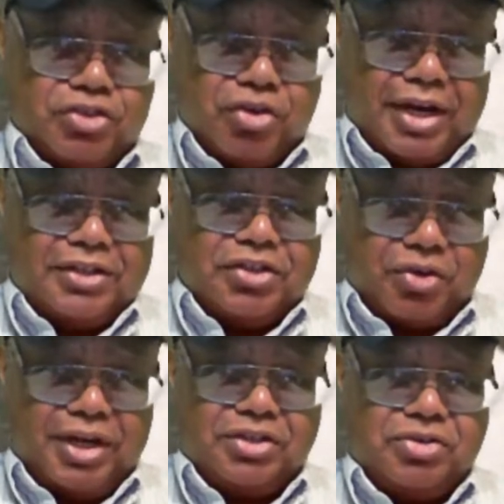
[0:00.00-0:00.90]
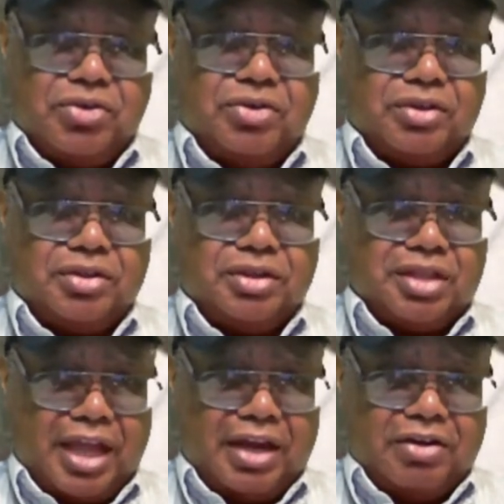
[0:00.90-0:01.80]
and strange creatures
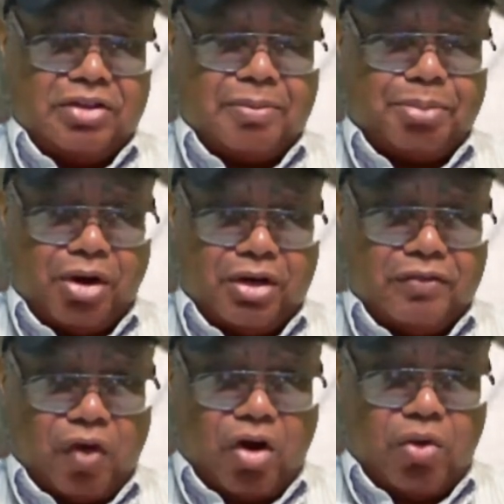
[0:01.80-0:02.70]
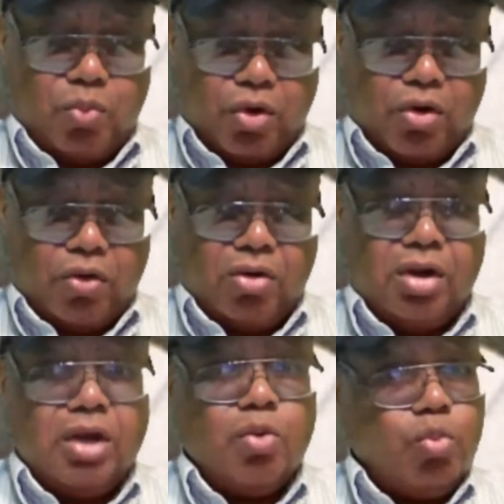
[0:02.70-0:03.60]
that is a part of our
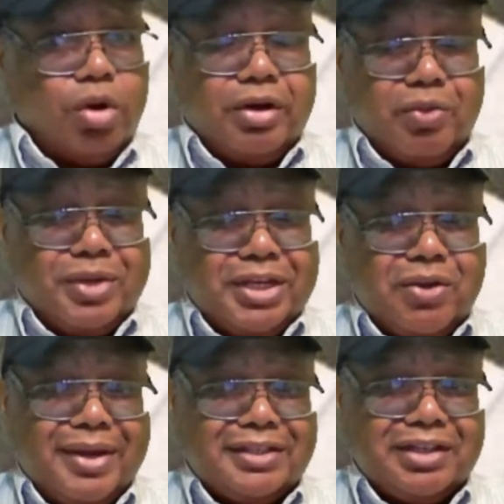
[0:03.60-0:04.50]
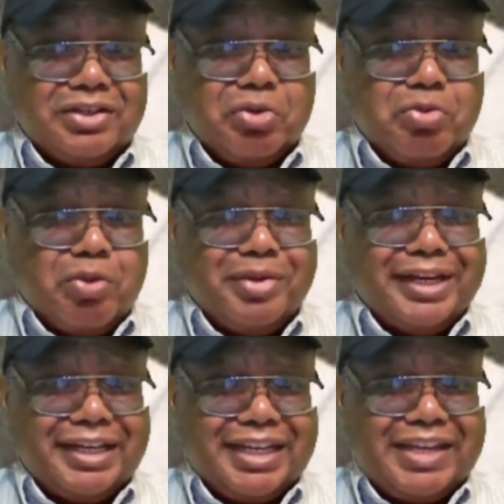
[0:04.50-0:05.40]
world. What are we going to do
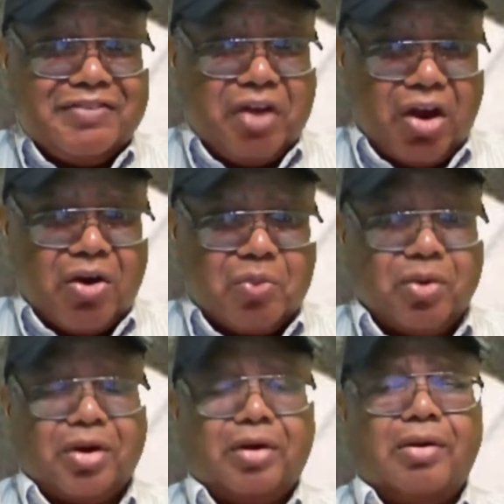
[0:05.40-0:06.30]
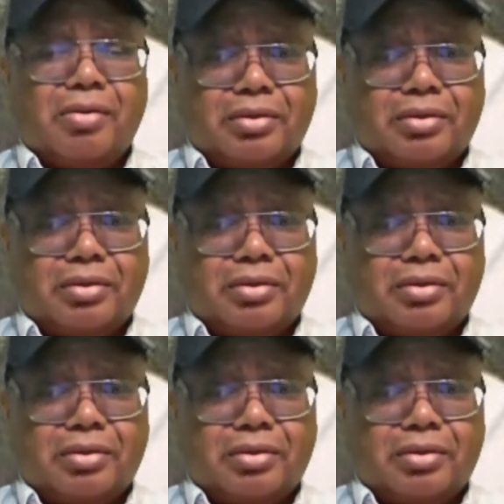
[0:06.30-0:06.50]
when we leave our world?